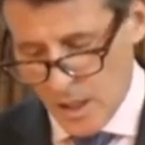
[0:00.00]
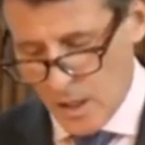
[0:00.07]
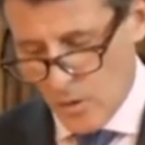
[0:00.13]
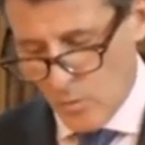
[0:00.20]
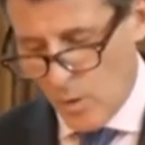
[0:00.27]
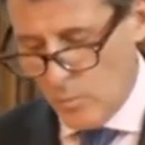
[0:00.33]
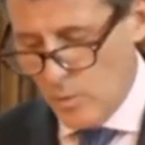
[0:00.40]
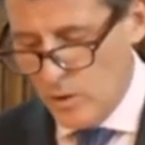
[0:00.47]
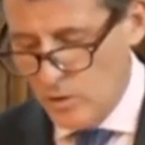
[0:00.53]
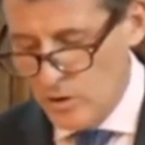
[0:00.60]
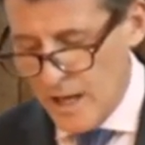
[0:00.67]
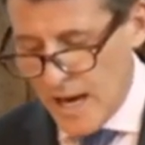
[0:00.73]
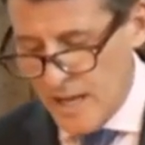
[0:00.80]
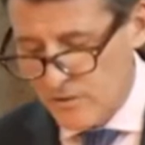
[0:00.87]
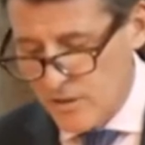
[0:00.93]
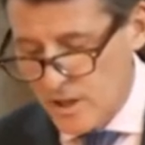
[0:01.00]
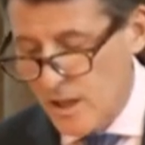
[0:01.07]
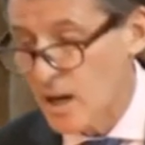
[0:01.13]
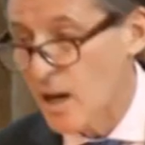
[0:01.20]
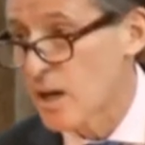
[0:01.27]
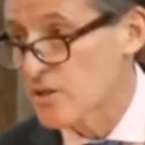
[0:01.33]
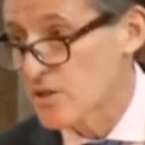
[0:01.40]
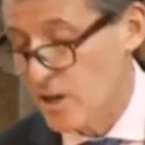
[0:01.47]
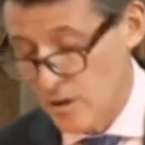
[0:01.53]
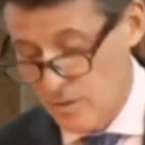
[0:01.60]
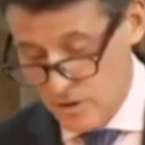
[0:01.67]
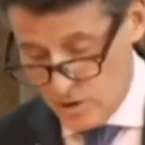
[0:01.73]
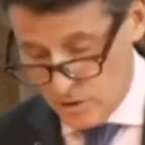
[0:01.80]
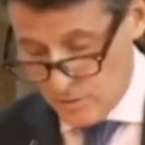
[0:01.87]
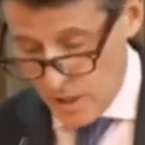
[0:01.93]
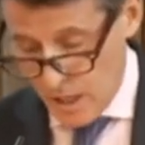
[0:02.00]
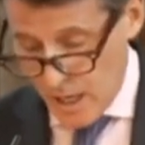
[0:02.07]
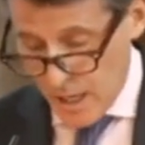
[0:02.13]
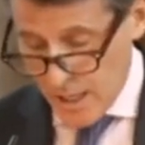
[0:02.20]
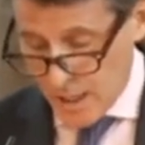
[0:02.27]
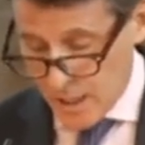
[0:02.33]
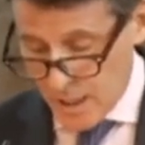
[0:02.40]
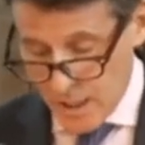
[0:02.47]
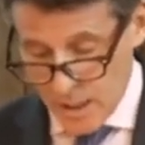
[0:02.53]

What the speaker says: When we all gather in Glasgow in July,